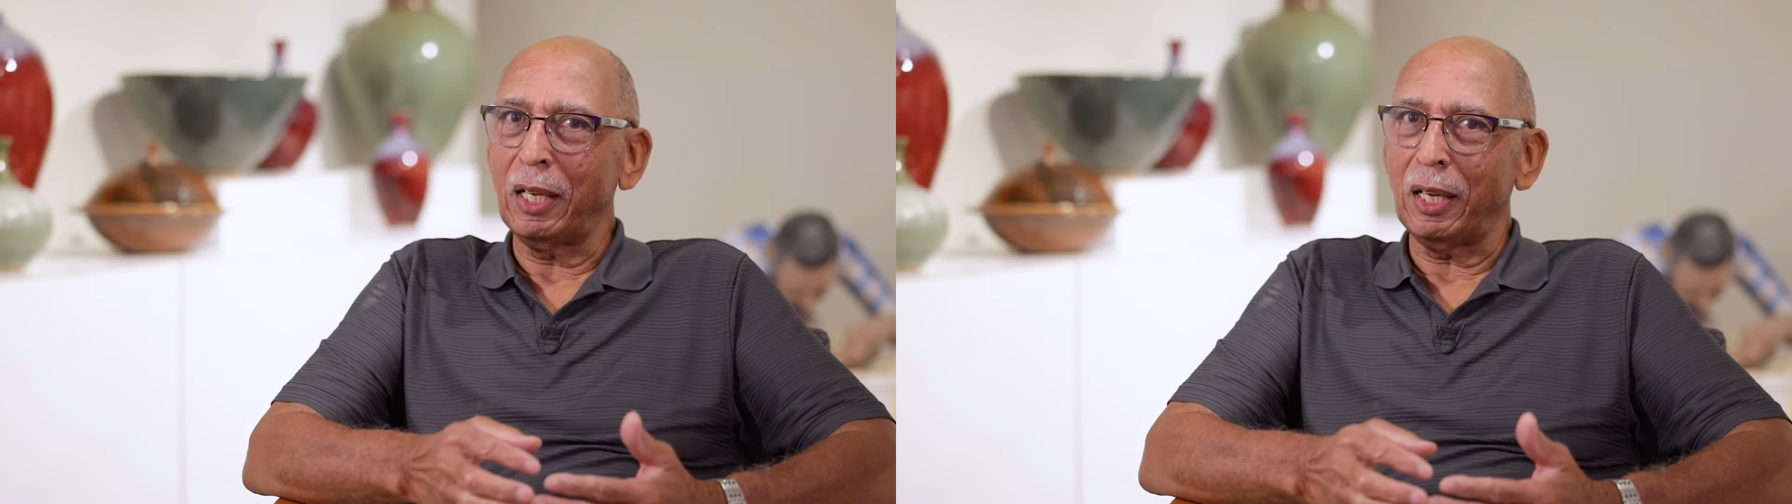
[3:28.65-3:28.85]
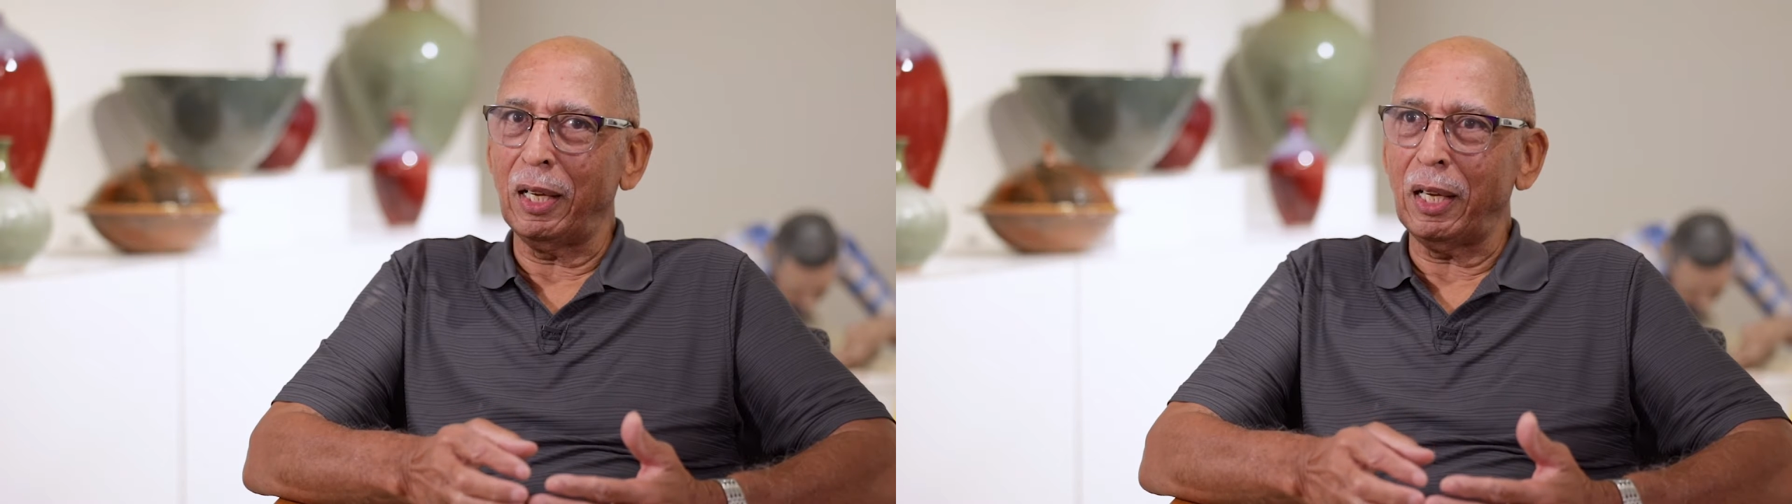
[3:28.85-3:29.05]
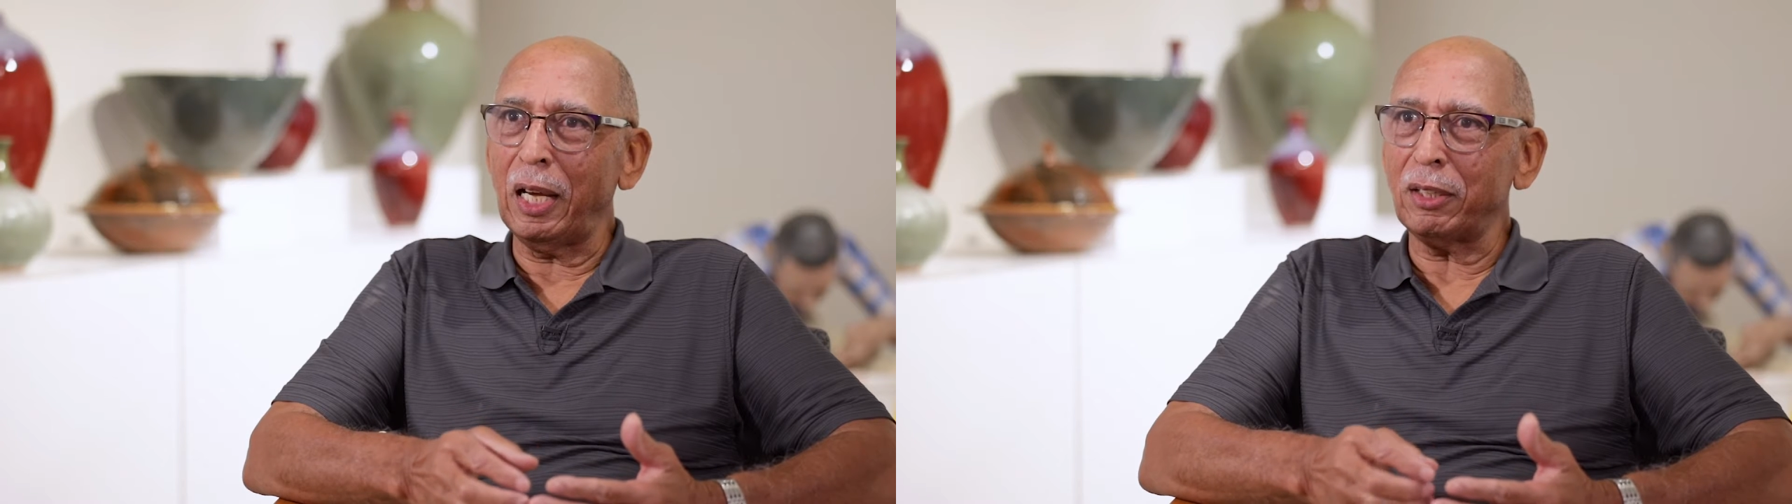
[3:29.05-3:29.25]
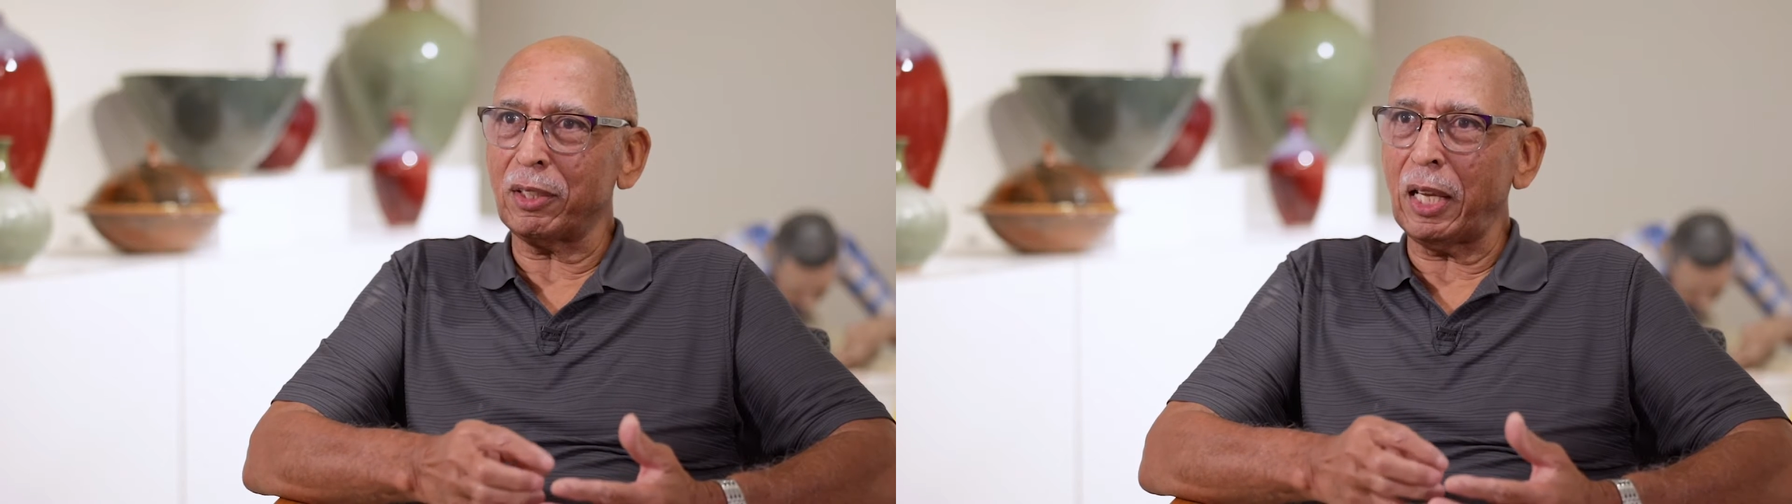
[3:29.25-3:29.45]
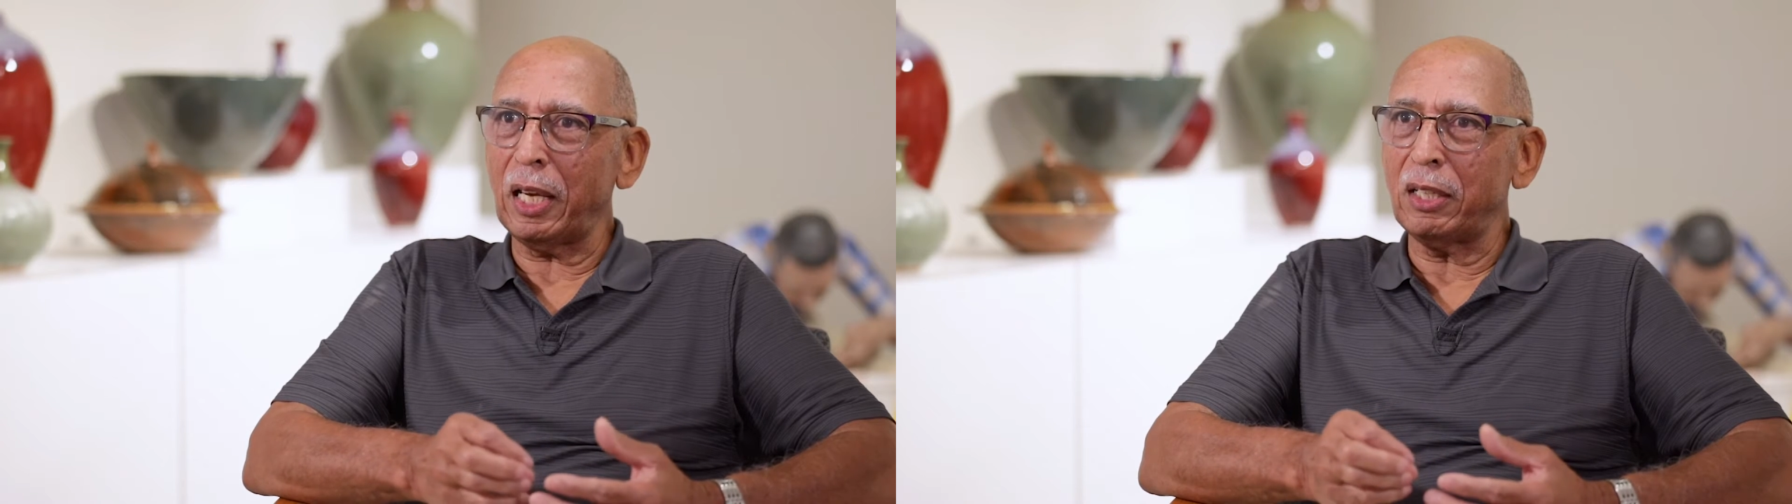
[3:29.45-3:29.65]

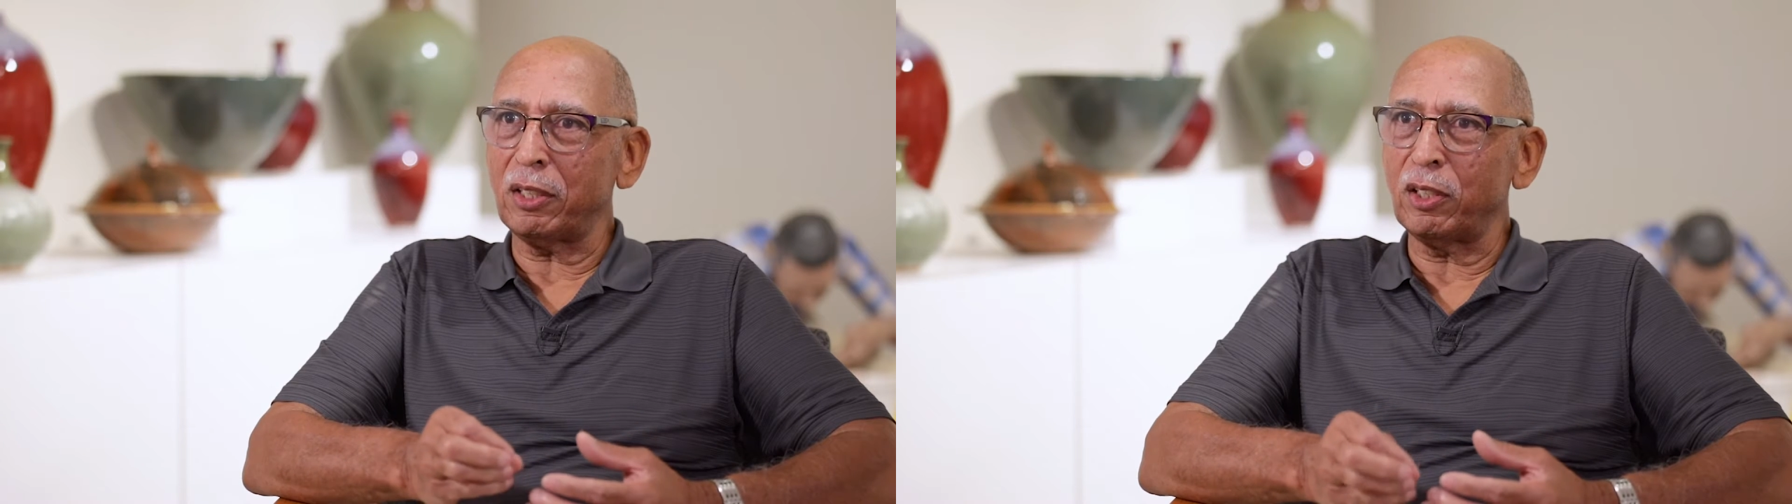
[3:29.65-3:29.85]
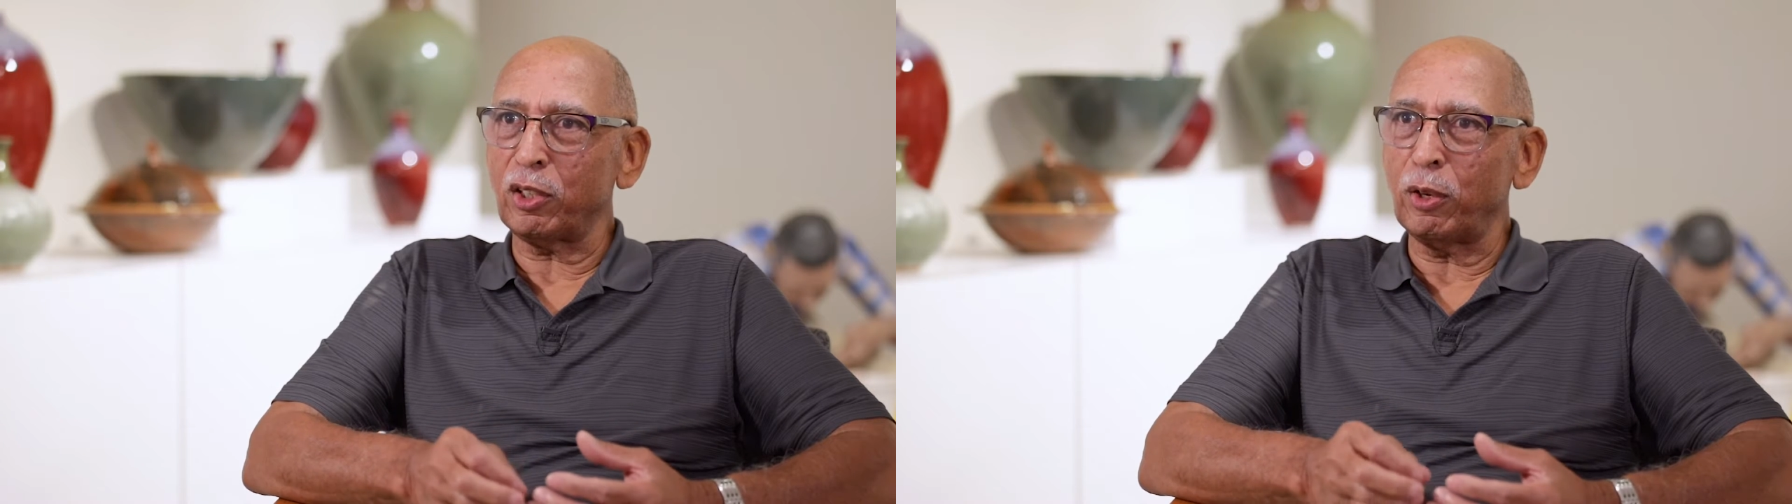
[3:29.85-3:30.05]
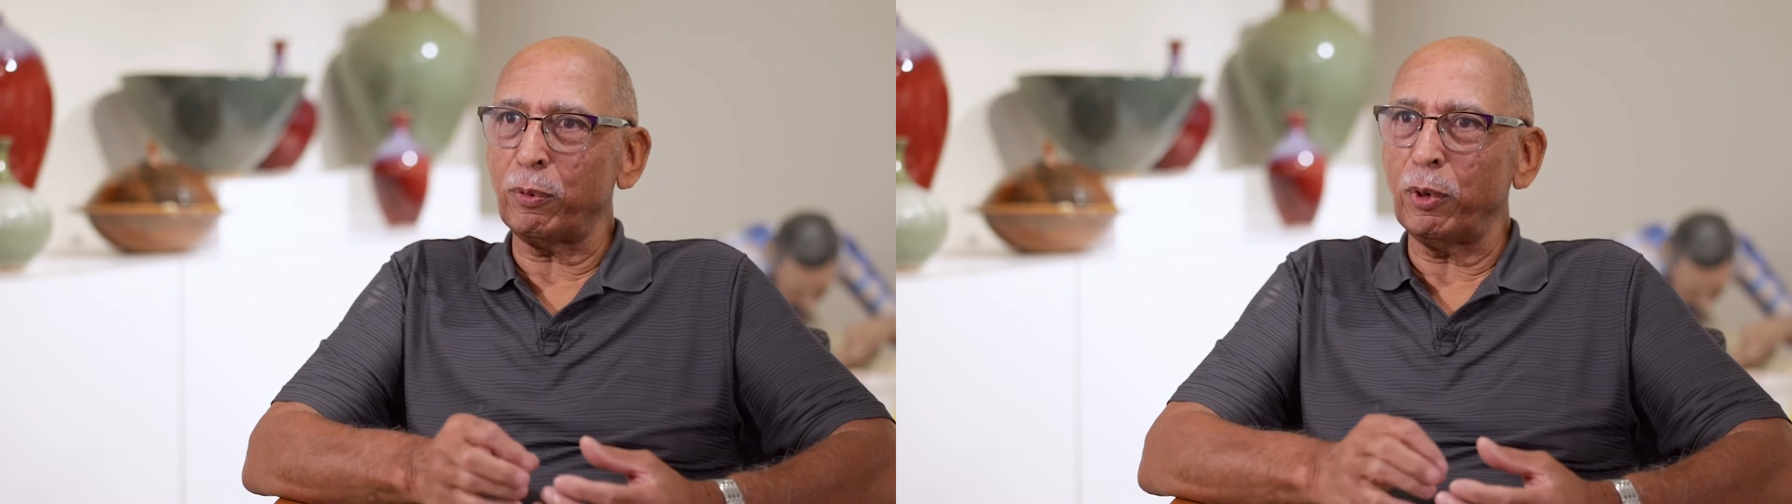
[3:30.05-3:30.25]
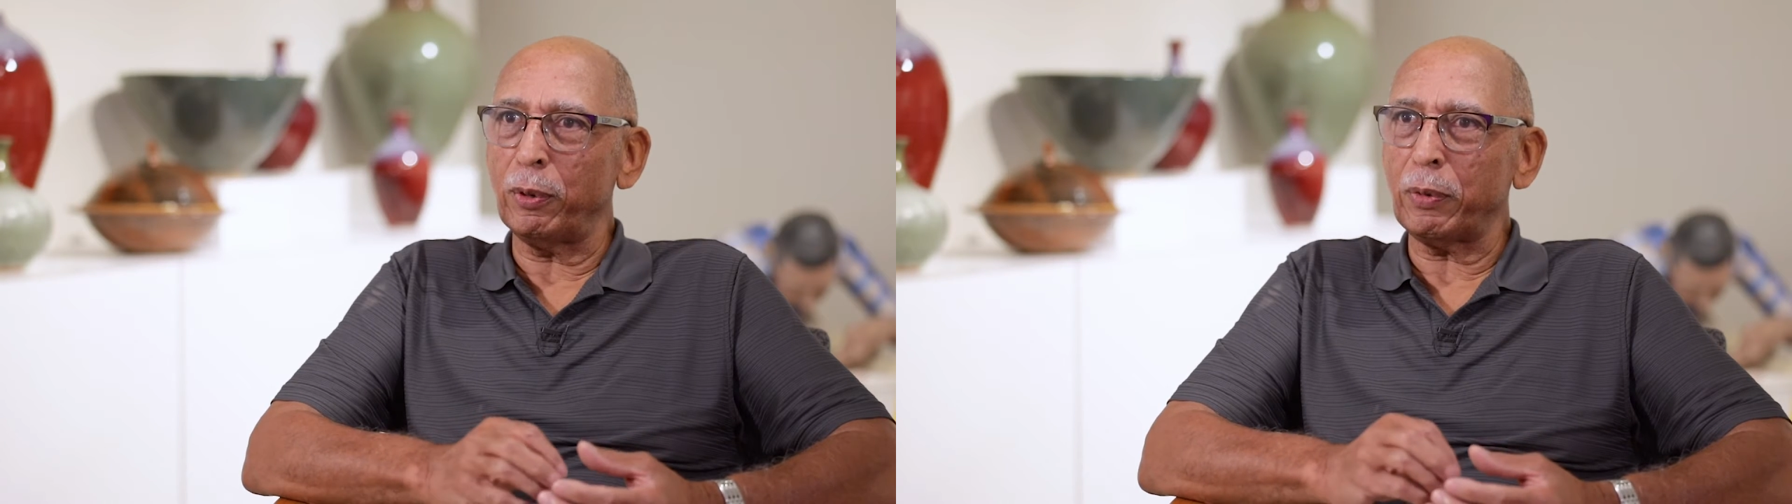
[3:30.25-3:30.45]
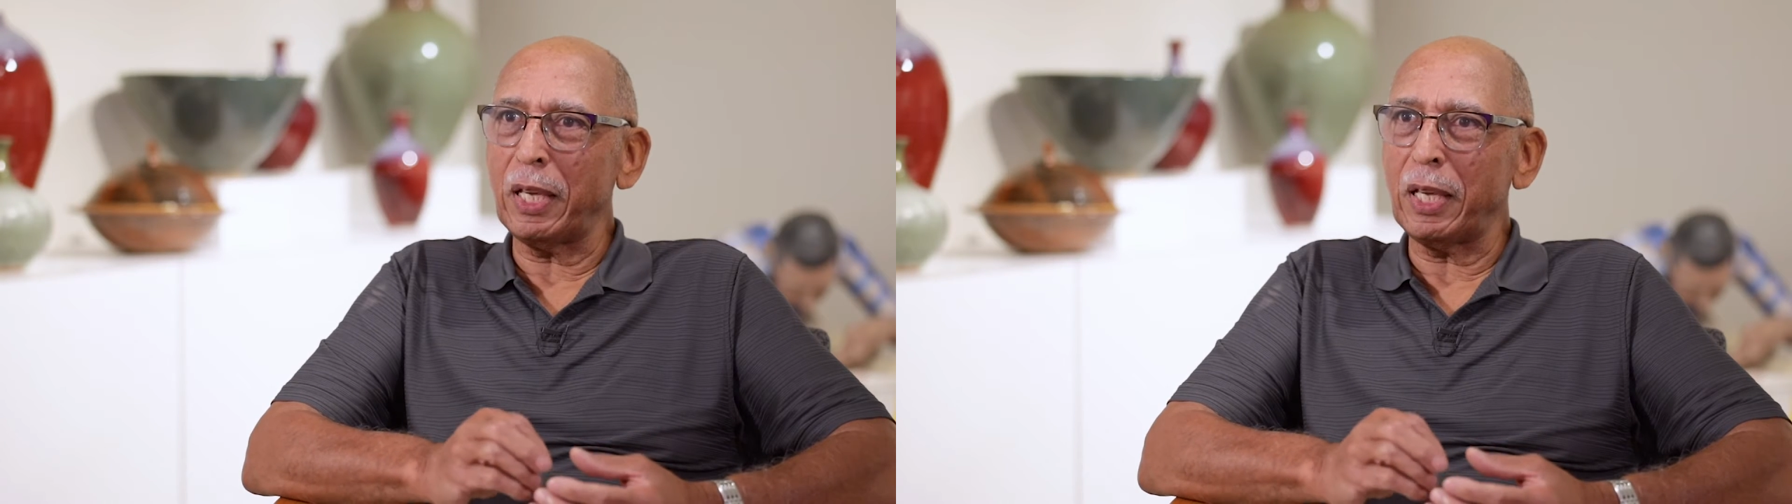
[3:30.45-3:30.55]
oxides and so forth